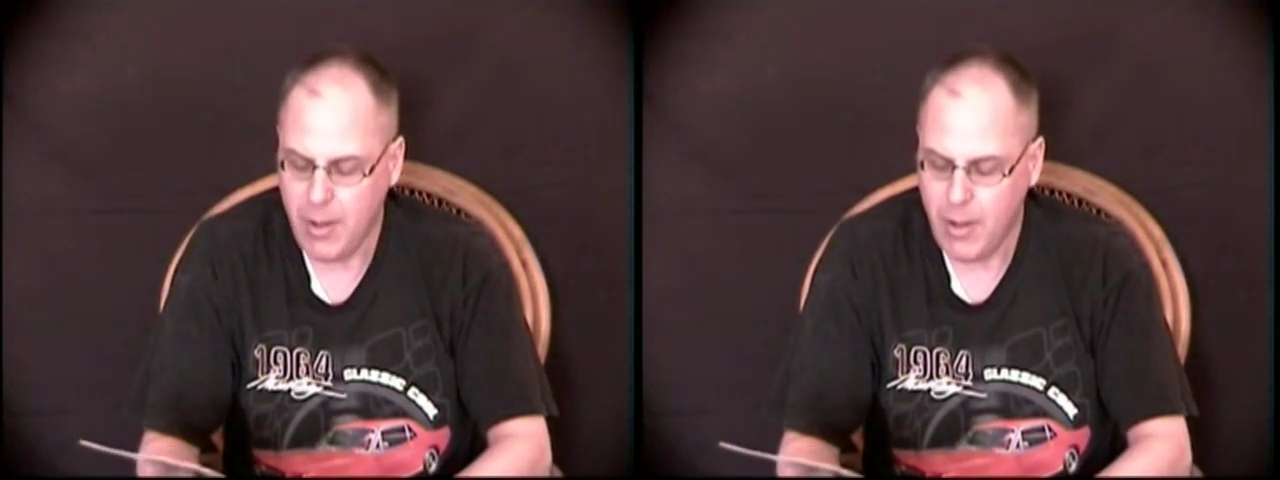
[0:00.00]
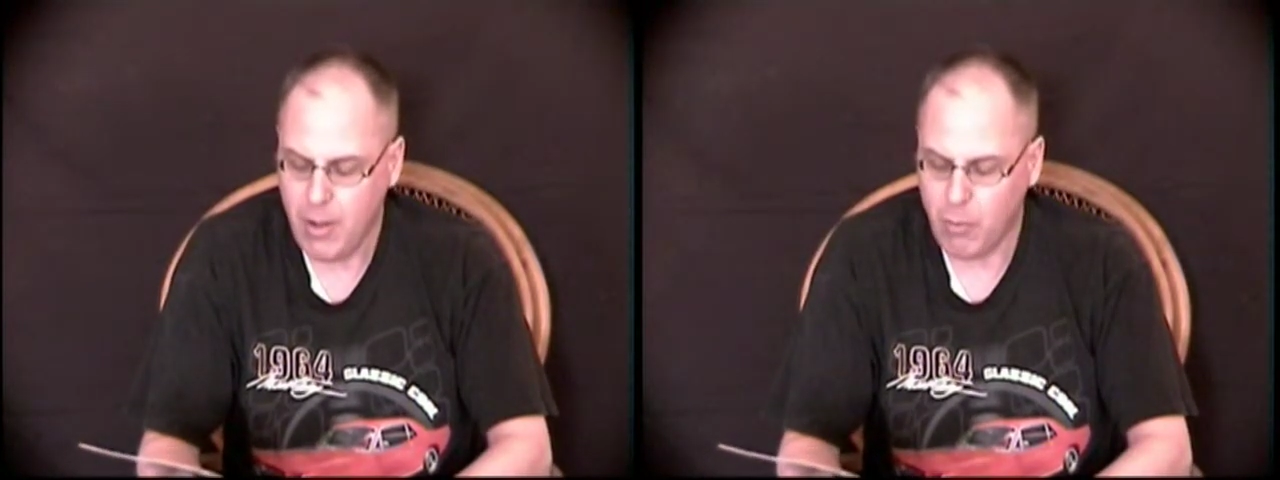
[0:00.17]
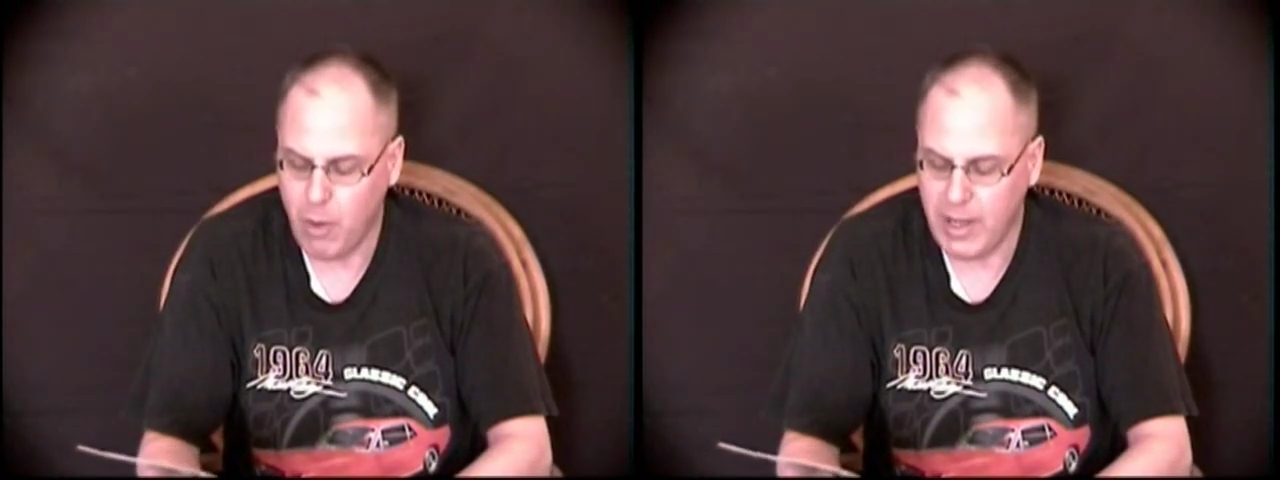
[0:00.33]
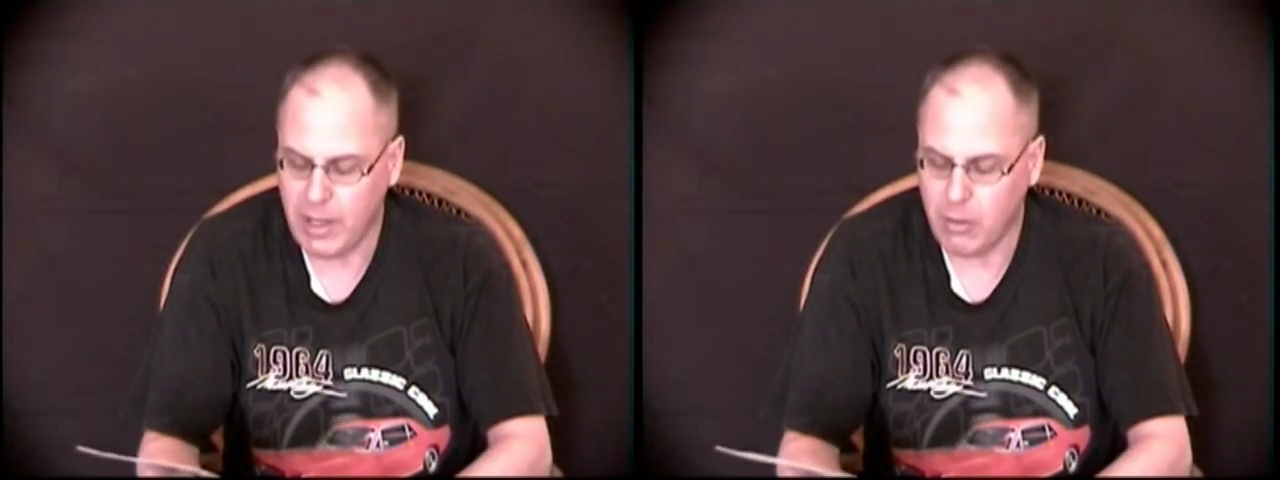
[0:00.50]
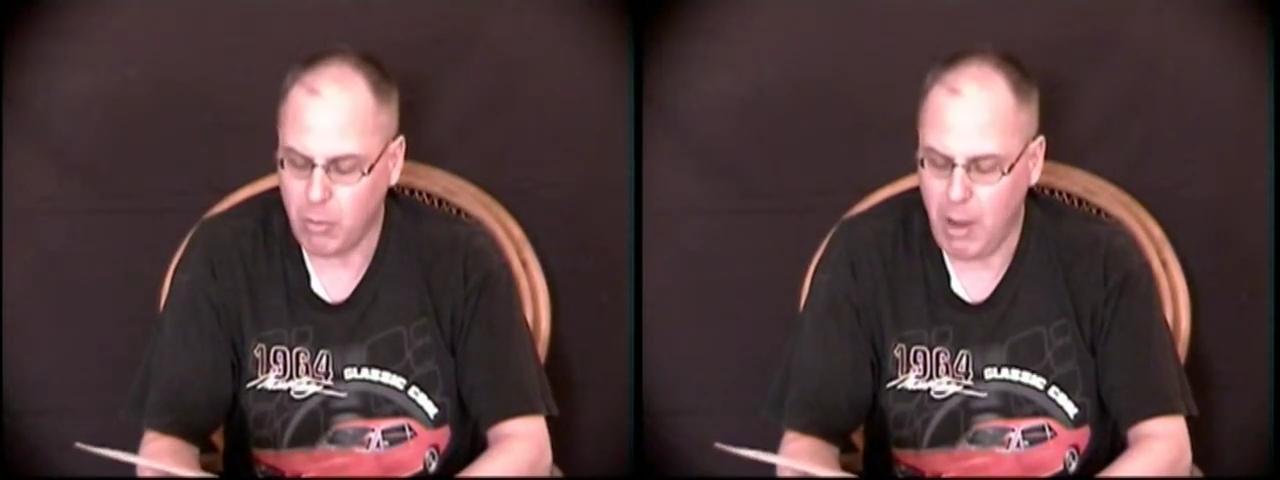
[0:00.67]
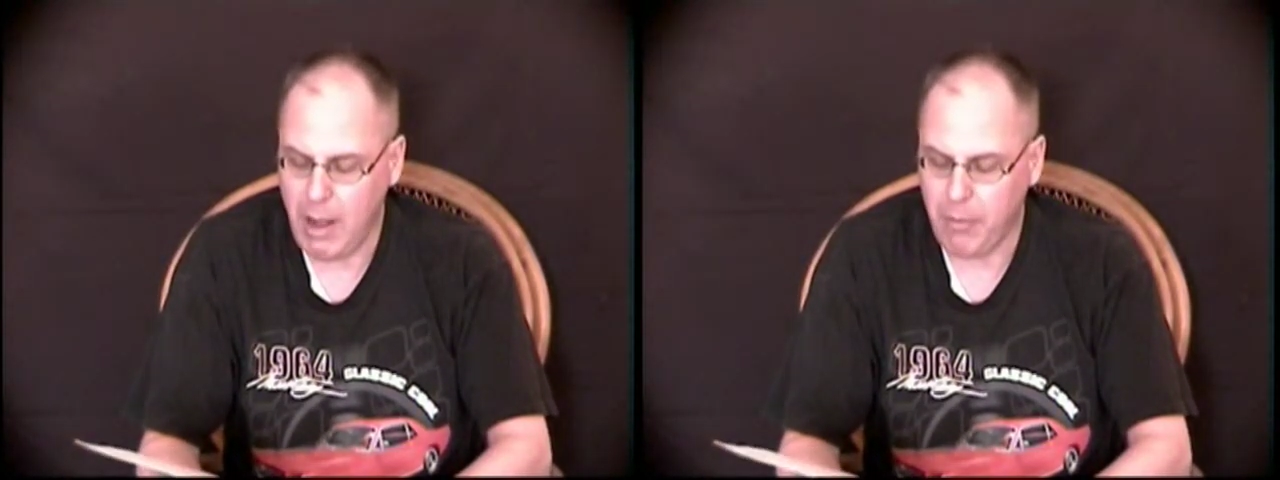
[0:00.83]
running
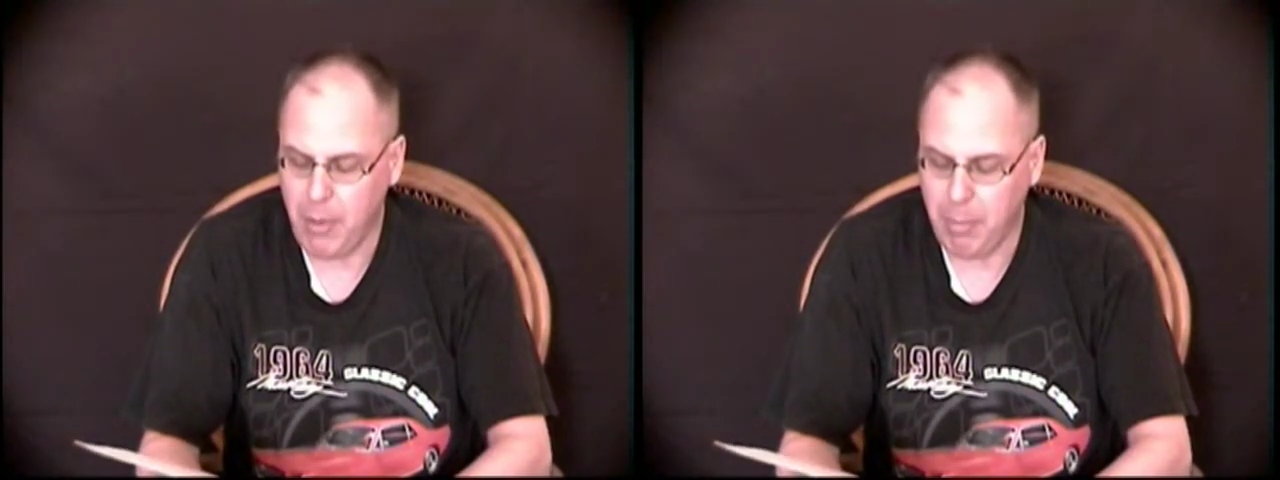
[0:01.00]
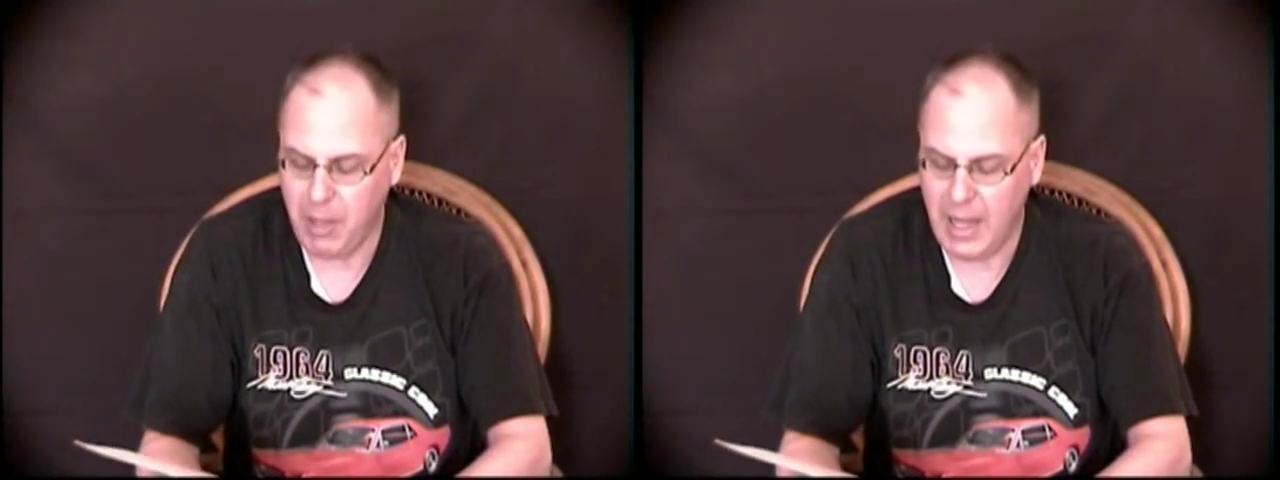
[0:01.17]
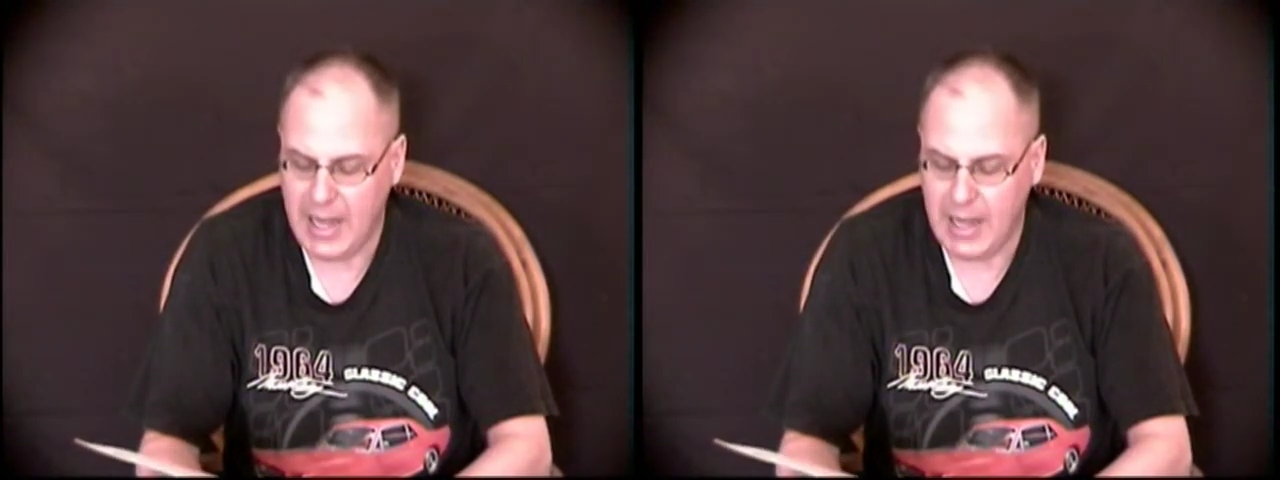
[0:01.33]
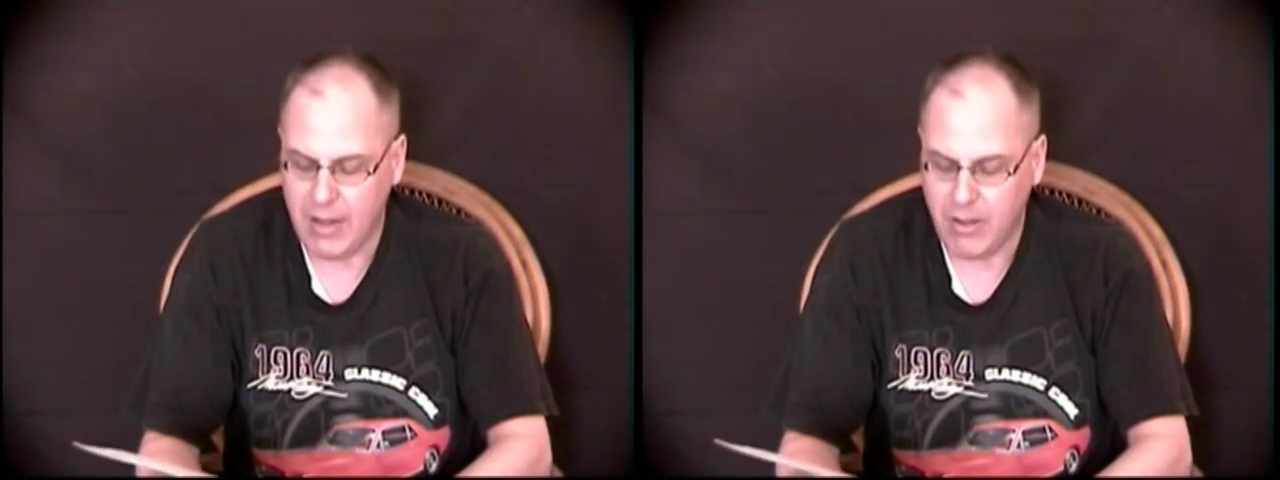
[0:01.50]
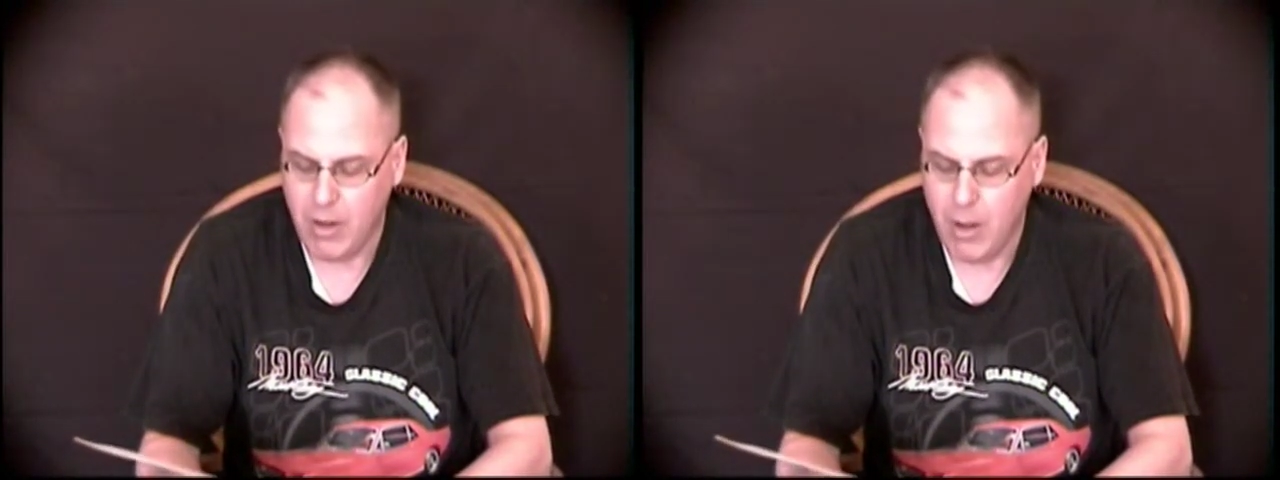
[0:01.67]
throughout the planet.